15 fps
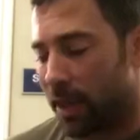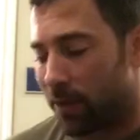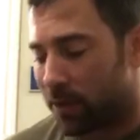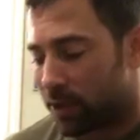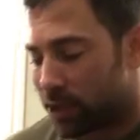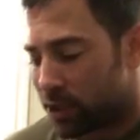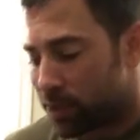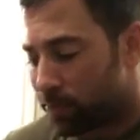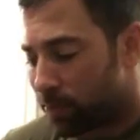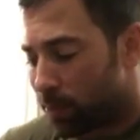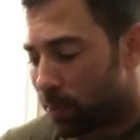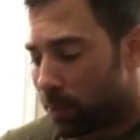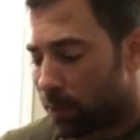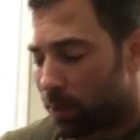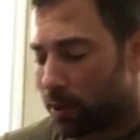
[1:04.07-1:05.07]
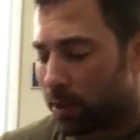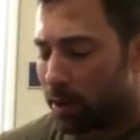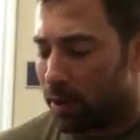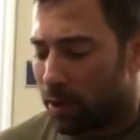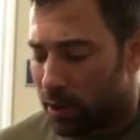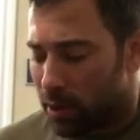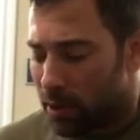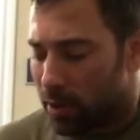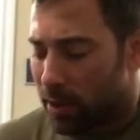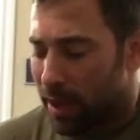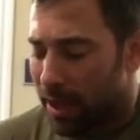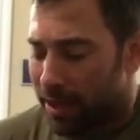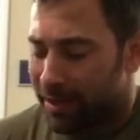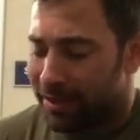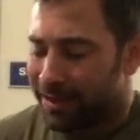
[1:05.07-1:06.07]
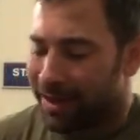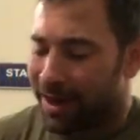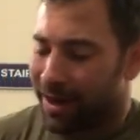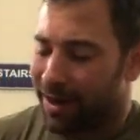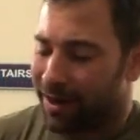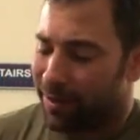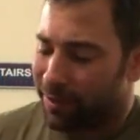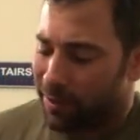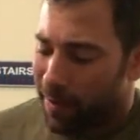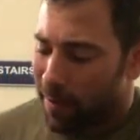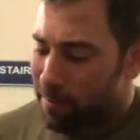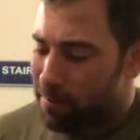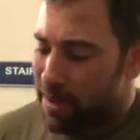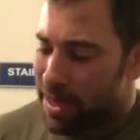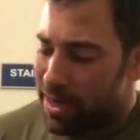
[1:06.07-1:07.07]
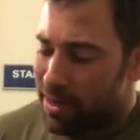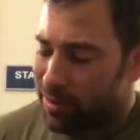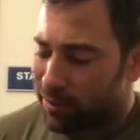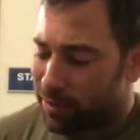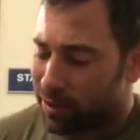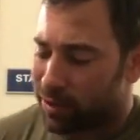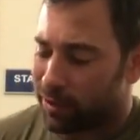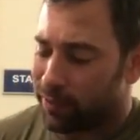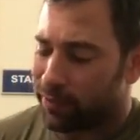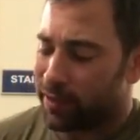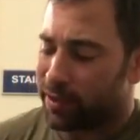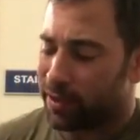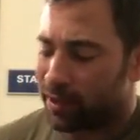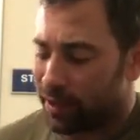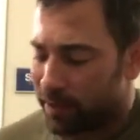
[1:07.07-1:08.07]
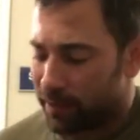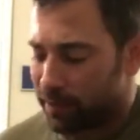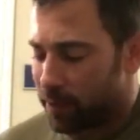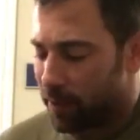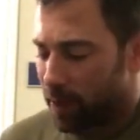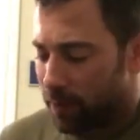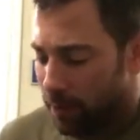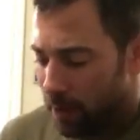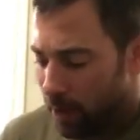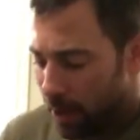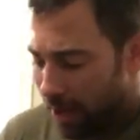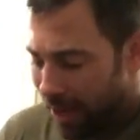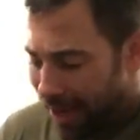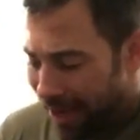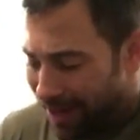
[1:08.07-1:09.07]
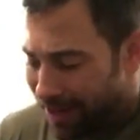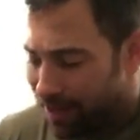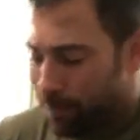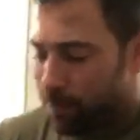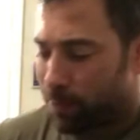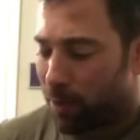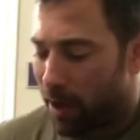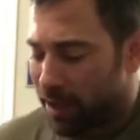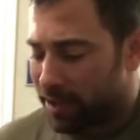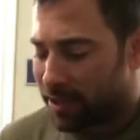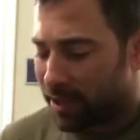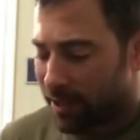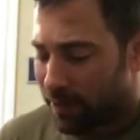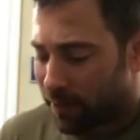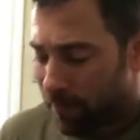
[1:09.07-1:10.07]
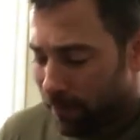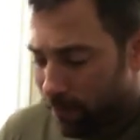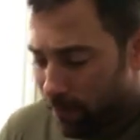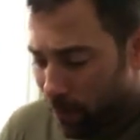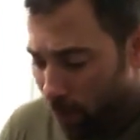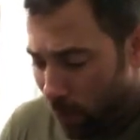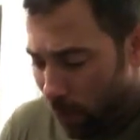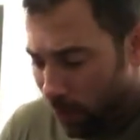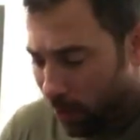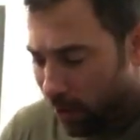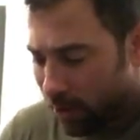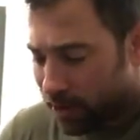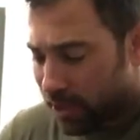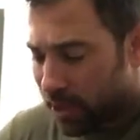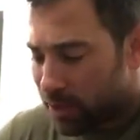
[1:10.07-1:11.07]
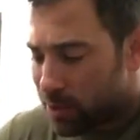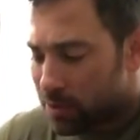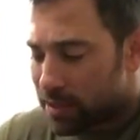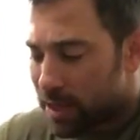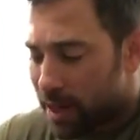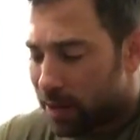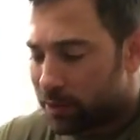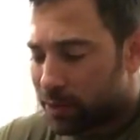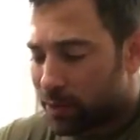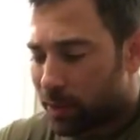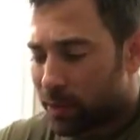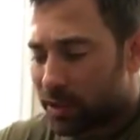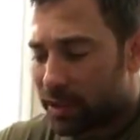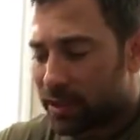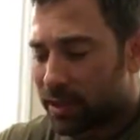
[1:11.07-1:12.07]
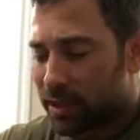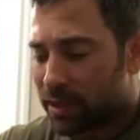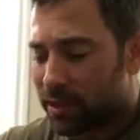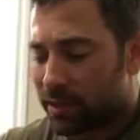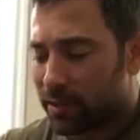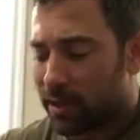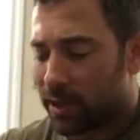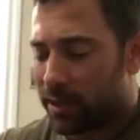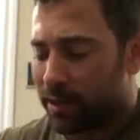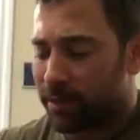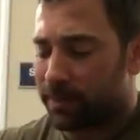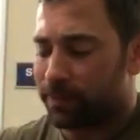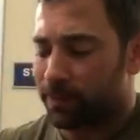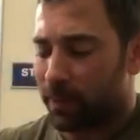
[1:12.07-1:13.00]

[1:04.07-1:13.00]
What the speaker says: I would explore that entire medial surface, pressing more as I go down towards the distal end,